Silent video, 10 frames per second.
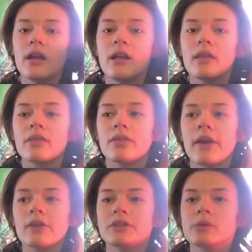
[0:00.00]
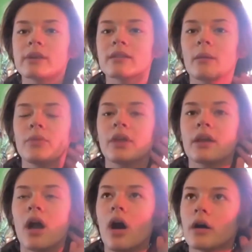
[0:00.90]
they're doing something
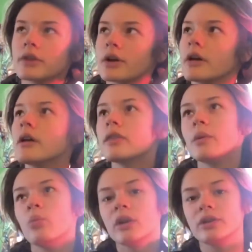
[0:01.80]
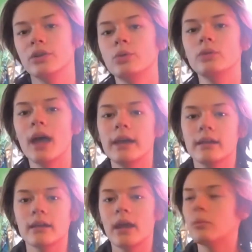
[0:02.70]
other than what you like,
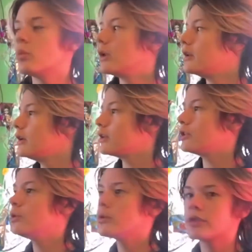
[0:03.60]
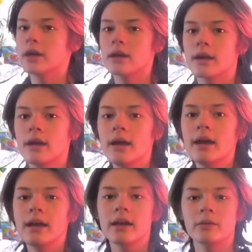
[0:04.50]
and what you think
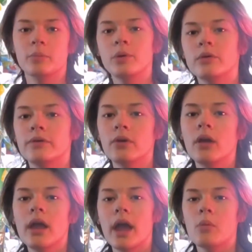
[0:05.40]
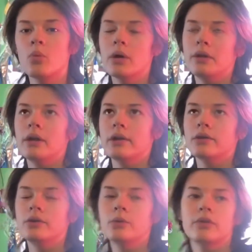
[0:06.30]
is beautiful, and what
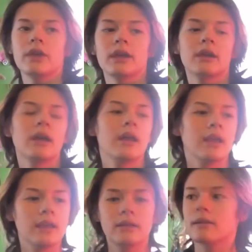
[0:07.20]
you think is,